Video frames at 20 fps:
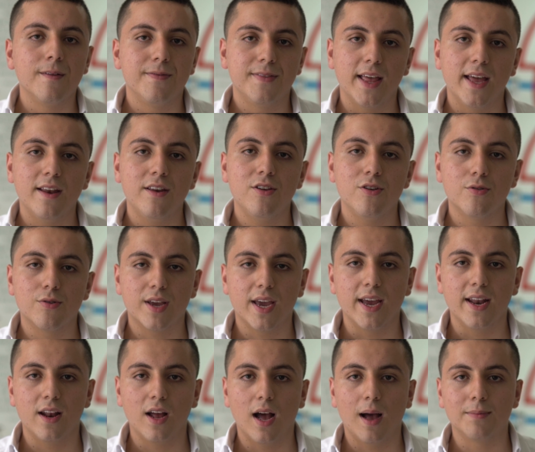then you
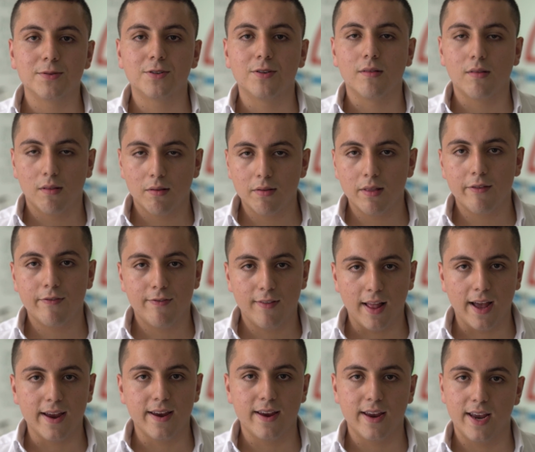can absolutely
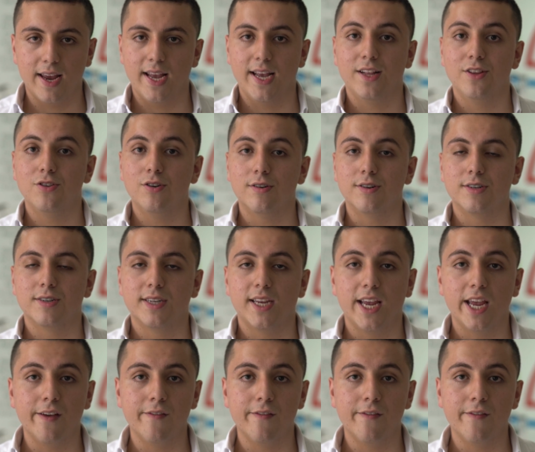fly indoors,